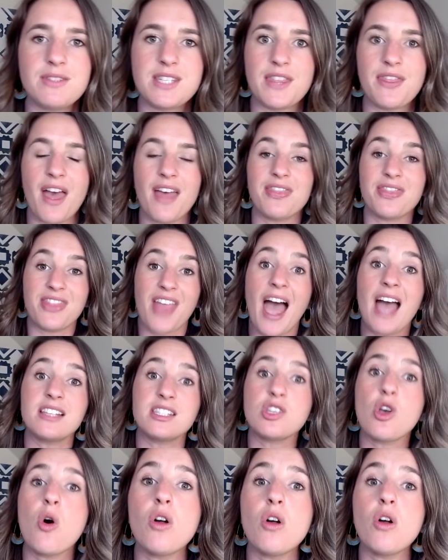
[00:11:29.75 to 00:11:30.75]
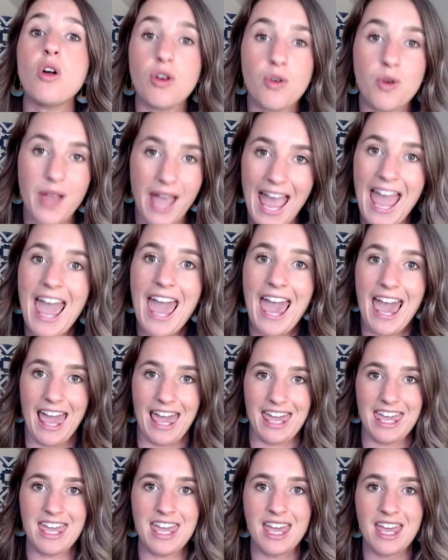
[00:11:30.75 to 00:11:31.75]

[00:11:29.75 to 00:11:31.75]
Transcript: and that's all okay,